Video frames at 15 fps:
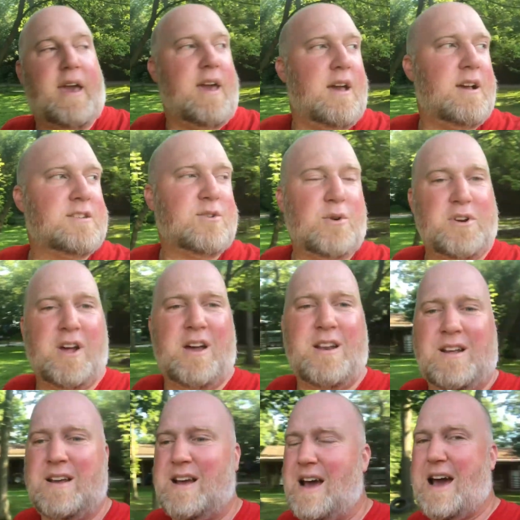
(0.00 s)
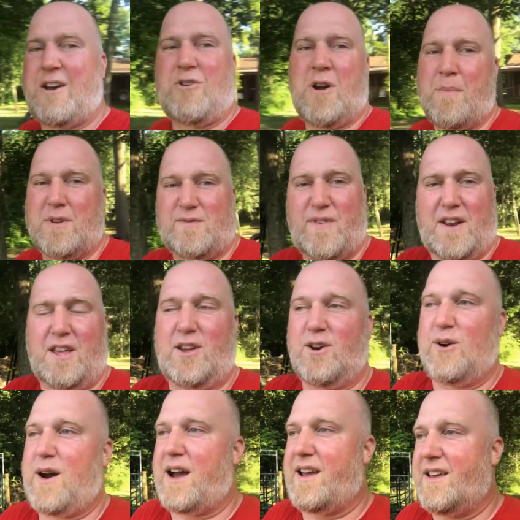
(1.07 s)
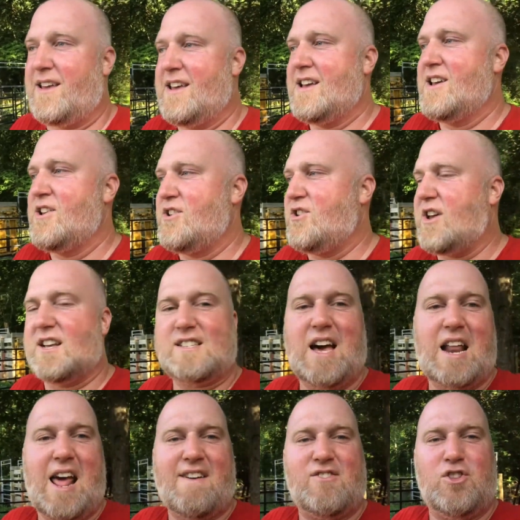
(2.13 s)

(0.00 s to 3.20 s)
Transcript: Okay, so we're done. I don't know how much video you guys got.